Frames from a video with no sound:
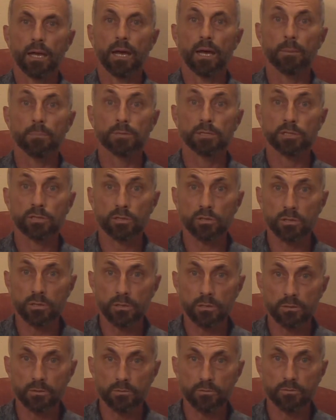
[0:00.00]

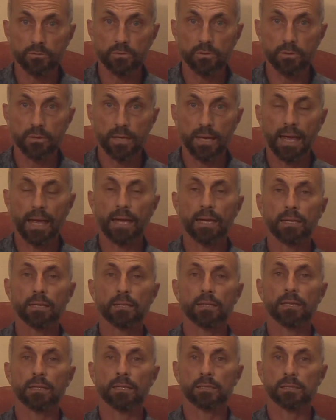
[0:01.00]
Observe
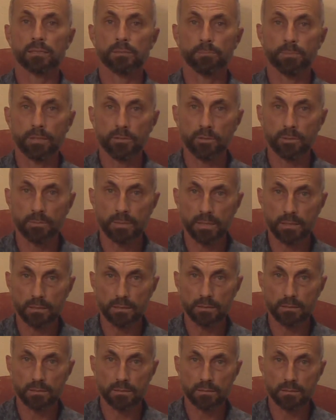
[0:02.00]
and
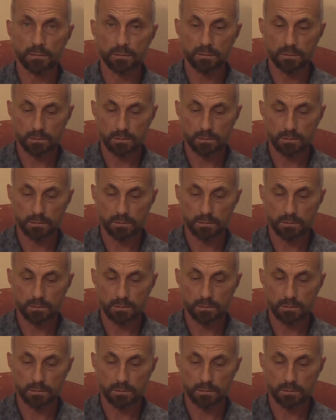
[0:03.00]
experiment.